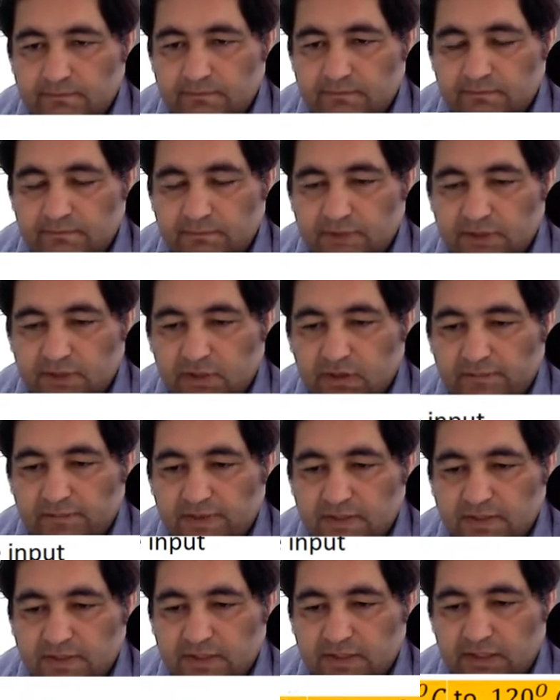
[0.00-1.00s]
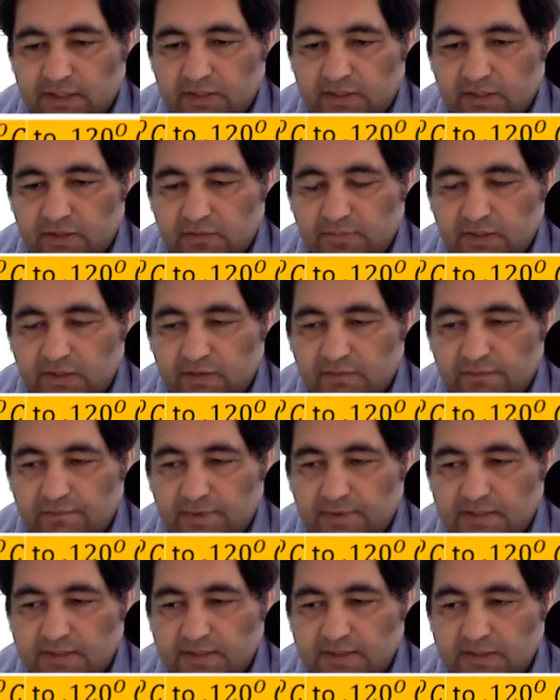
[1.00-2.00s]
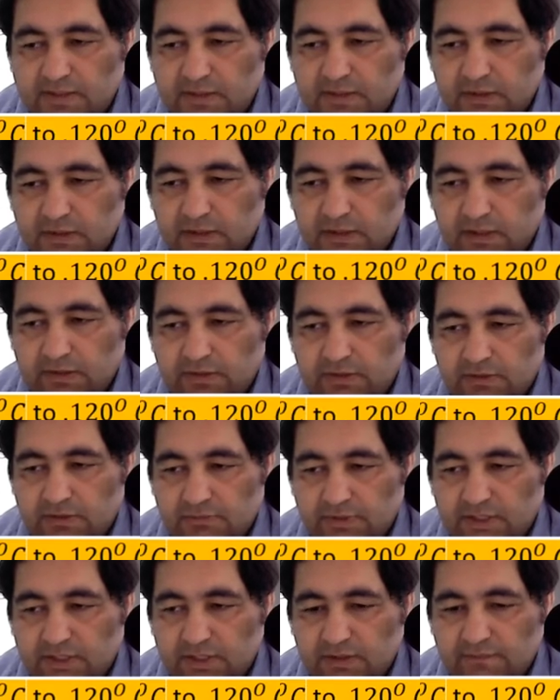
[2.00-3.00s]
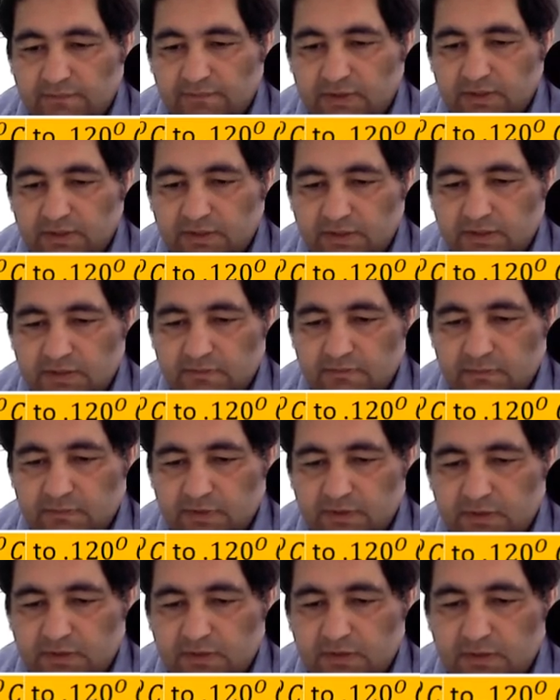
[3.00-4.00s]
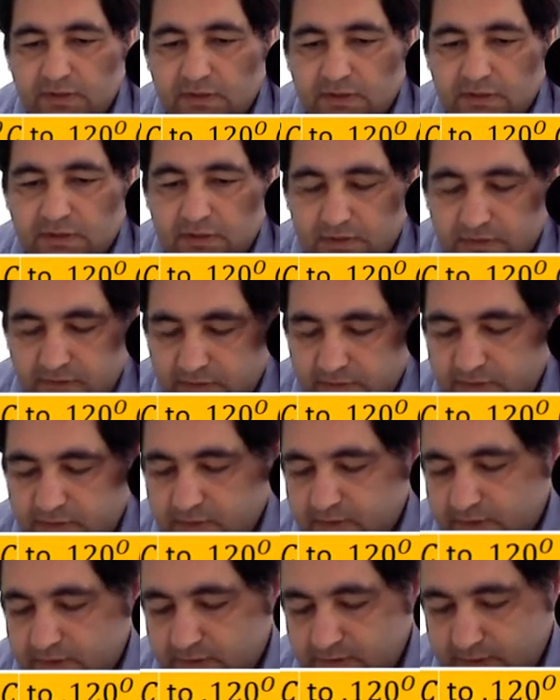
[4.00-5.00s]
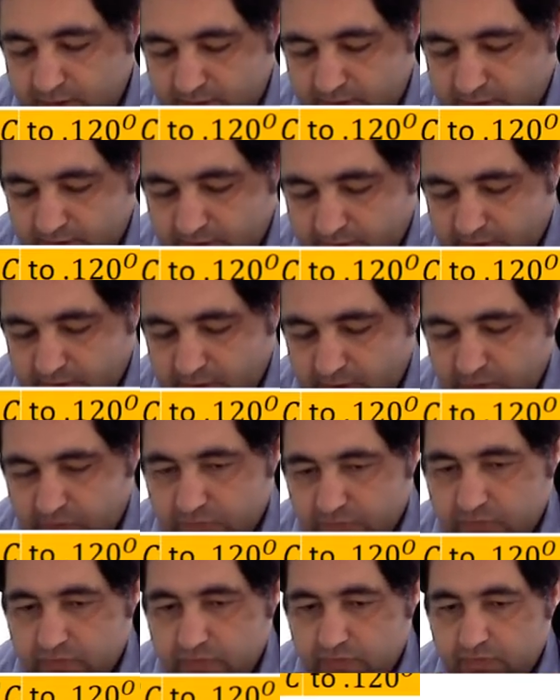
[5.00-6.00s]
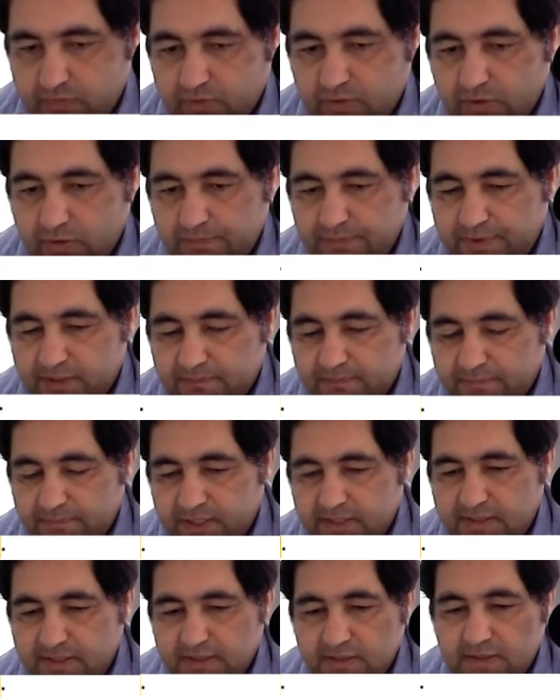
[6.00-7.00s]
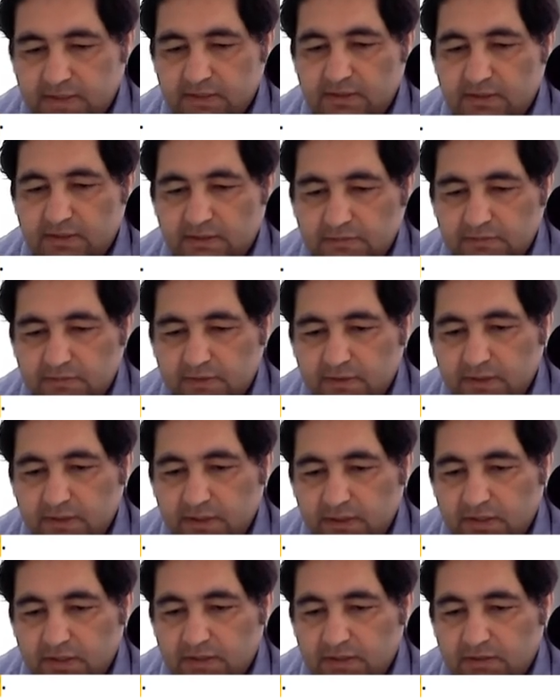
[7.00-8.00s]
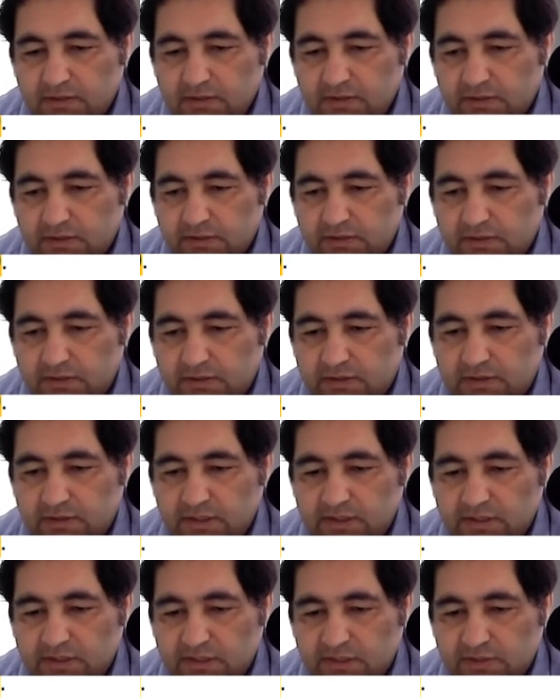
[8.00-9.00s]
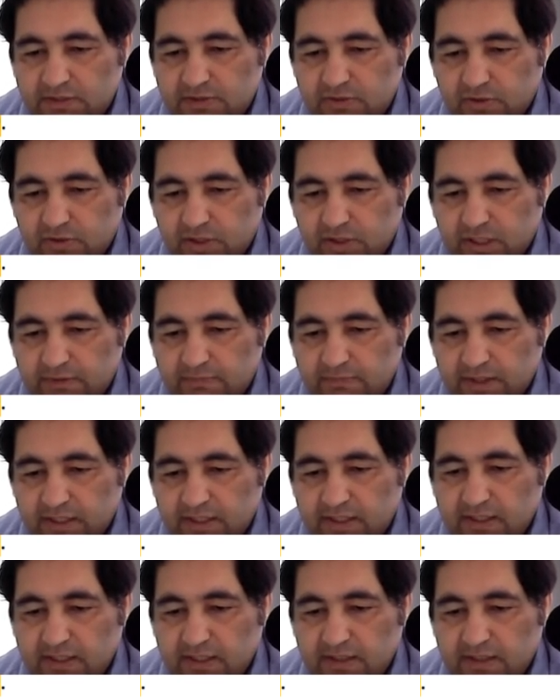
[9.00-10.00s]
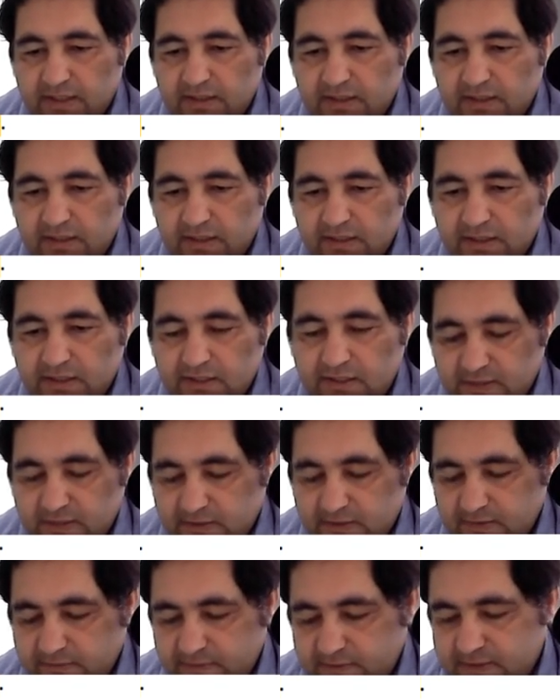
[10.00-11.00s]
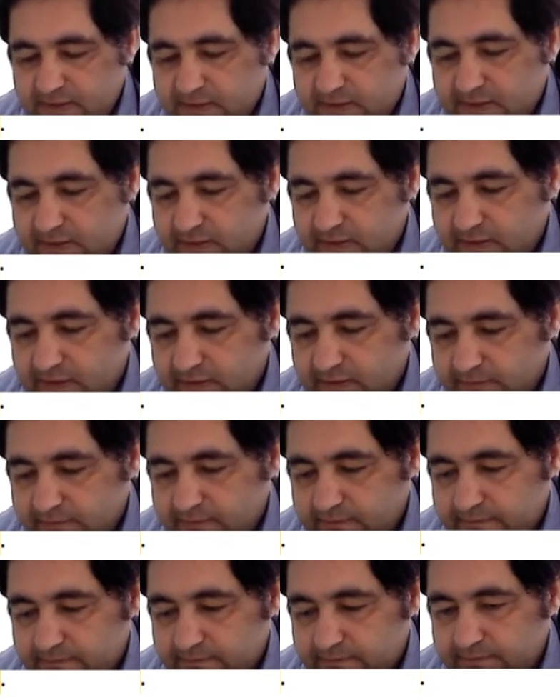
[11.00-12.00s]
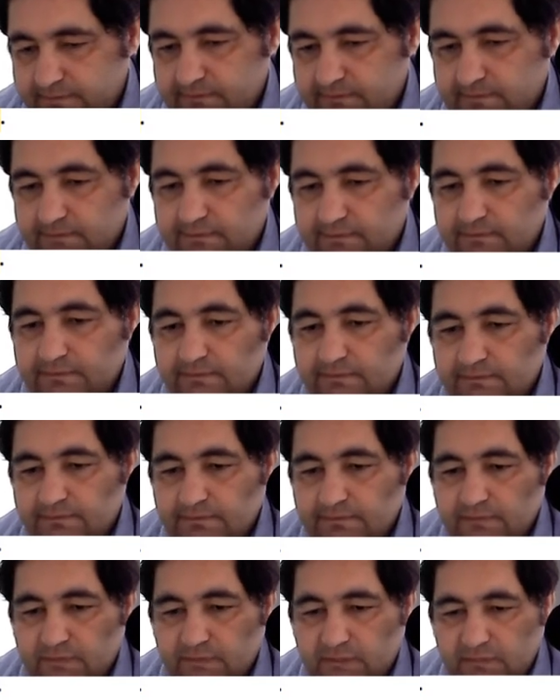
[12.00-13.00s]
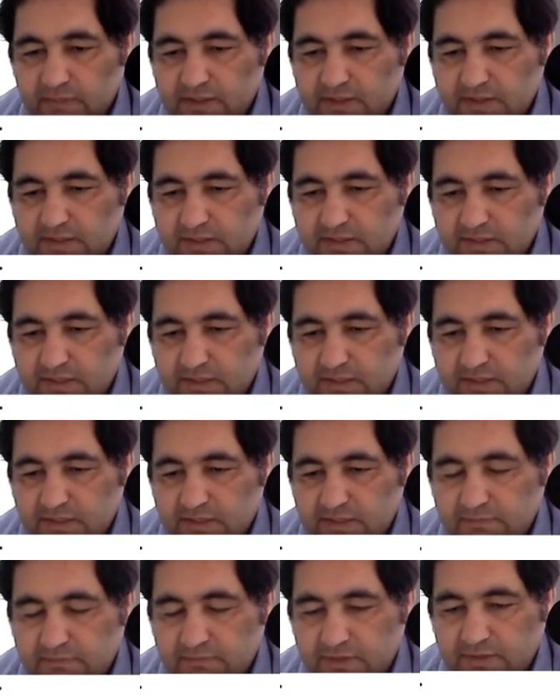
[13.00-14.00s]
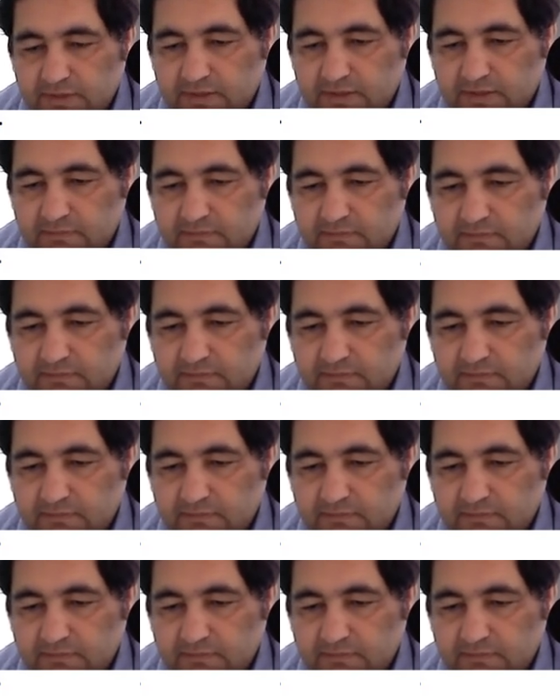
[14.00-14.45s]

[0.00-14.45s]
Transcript: but obviously number of bits going to be different. So copy and paste here. This time n is 16 because it's 16 bits.